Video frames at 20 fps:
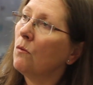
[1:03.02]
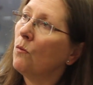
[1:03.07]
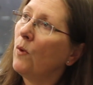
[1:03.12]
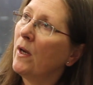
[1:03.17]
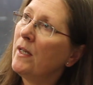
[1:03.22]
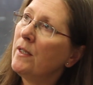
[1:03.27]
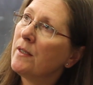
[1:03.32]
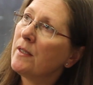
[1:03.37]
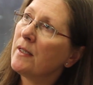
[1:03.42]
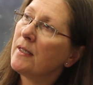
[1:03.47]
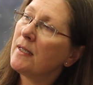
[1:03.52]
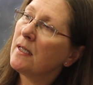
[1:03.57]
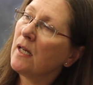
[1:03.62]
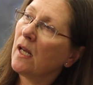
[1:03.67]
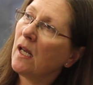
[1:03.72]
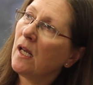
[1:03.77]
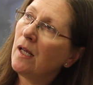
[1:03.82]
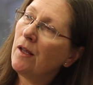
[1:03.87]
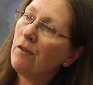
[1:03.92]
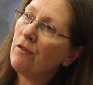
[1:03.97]
went to
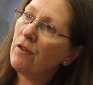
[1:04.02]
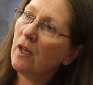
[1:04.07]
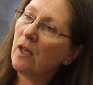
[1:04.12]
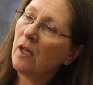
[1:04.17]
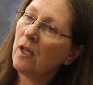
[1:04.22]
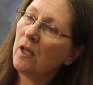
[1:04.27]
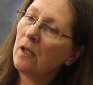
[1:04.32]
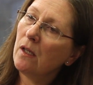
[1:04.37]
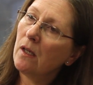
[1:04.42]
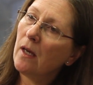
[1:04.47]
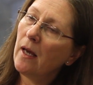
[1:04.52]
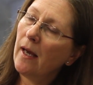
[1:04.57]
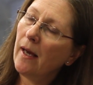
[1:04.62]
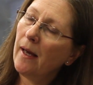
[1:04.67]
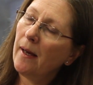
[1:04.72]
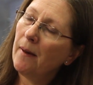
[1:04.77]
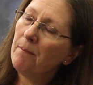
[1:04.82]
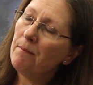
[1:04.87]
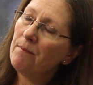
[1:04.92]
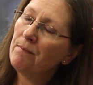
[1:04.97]
see the
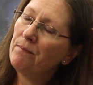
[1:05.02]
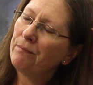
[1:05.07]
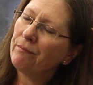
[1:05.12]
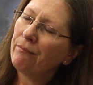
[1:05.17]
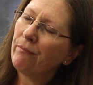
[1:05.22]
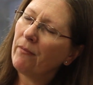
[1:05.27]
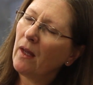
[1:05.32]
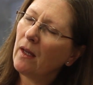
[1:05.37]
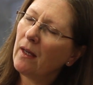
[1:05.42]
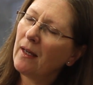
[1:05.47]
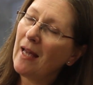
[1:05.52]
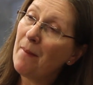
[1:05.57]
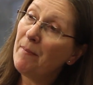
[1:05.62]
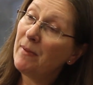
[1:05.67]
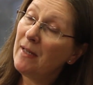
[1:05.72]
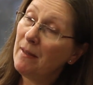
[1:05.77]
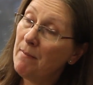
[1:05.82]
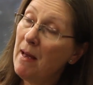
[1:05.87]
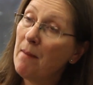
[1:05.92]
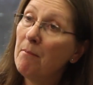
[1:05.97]

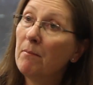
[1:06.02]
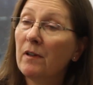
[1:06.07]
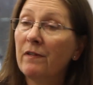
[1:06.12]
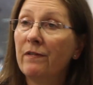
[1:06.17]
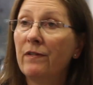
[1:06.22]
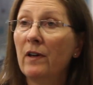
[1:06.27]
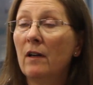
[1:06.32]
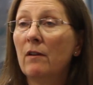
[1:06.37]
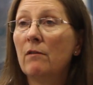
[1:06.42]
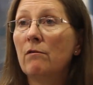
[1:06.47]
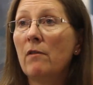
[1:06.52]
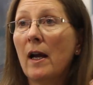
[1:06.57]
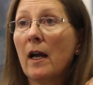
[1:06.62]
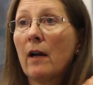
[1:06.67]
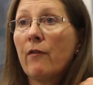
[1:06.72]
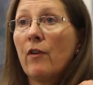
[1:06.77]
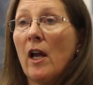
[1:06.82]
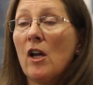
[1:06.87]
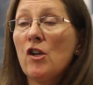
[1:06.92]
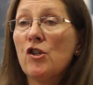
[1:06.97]
cabinet member for
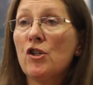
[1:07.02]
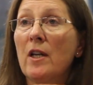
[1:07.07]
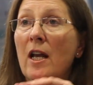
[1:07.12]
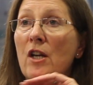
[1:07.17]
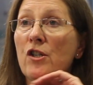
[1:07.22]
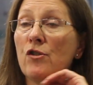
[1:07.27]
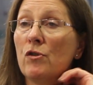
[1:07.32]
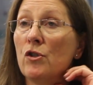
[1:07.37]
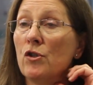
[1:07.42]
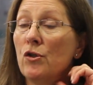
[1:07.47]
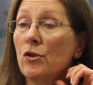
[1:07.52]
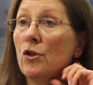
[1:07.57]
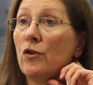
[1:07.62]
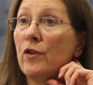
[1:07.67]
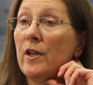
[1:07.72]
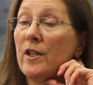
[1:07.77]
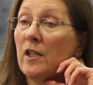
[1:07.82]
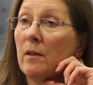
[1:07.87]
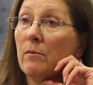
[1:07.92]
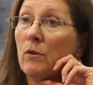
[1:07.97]
recreation, leisure and
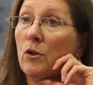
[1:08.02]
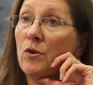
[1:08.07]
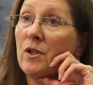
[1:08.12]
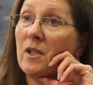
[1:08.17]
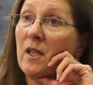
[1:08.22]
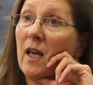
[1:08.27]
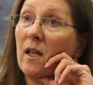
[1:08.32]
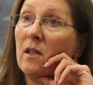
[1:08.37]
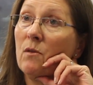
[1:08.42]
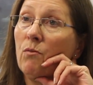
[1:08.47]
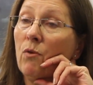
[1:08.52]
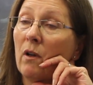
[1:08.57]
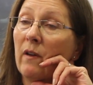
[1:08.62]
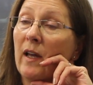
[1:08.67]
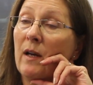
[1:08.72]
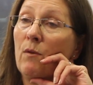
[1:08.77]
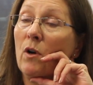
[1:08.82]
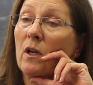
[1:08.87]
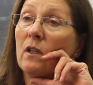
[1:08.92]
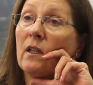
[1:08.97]
tourism, who said, well,
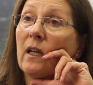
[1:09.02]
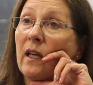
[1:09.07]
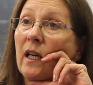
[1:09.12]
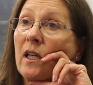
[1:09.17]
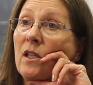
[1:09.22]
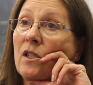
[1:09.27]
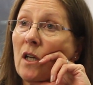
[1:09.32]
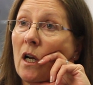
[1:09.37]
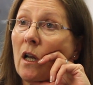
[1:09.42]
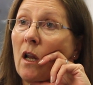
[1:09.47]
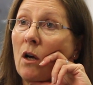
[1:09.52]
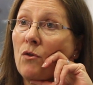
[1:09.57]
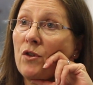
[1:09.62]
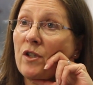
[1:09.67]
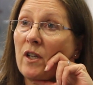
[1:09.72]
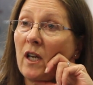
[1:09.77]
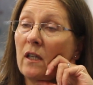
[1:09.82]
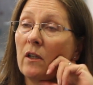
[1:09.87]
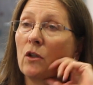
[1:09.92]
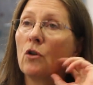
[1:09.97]
they weren't keen to close
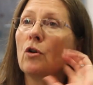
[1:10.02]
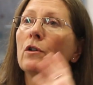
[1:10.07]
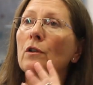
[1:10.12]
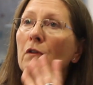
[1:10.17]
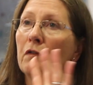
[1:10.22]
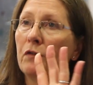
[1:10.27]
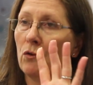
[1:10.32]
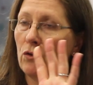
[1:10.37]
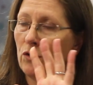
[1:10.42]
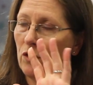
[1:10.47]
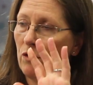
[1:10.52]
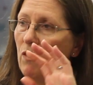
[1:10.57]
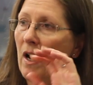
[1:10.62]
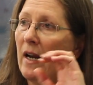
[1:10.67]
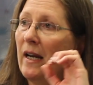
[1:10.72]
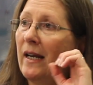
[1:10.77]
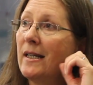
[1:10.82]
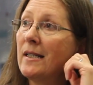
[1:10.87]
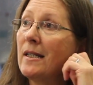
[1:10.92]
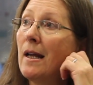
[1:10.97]
it, couldn't afford to
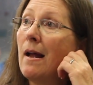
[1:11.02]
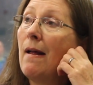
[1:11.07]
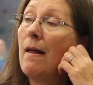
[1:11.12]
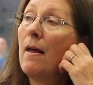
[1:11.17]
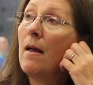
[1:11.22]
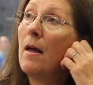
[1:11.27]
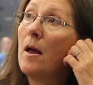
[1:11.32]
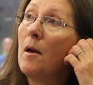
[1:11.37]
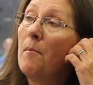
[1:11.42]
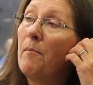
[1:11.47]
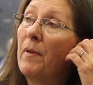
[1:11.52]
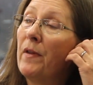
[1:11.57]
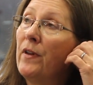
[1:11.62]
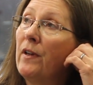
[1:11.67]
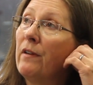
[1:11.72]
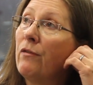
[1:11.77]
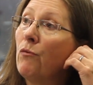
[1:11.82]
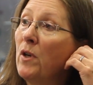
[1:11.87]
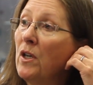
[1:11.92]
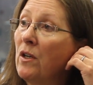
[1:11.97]
run it, but that
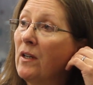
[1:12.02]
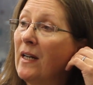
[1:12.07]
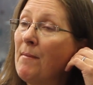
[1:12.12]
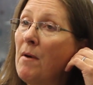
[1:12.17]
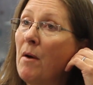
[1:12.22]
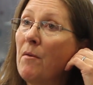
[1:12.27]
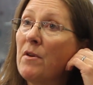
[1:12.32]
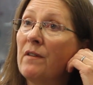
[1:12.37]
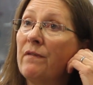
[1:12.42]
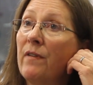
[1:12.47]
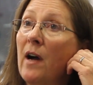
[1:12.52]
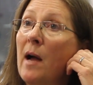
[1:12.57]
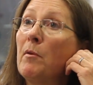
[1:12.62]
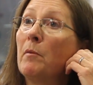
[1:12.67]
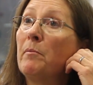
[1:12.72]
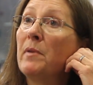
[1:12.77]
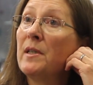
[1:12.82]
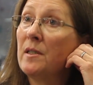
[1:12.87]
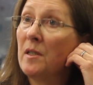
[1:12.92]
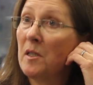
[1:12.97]
if we could come up with a viable
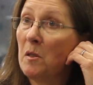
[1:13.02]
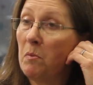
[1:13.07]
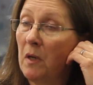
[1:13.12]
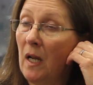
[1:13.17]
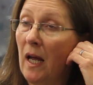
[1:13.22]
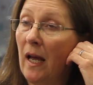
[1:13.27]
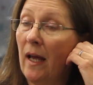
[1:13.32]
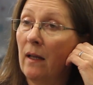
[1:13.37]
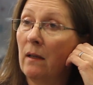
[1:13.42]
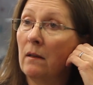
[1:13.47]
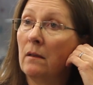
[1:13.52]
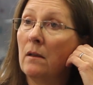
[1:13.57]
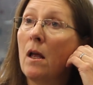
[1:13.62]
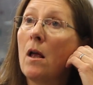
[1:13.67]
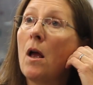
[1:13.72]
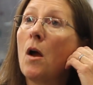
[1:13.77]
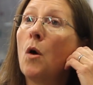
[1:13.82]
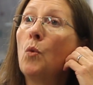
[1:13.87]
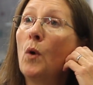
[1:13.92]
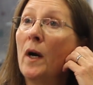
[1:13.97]
business plan,
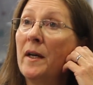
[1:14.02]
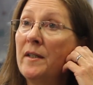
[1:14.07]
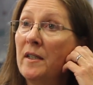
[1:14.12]
why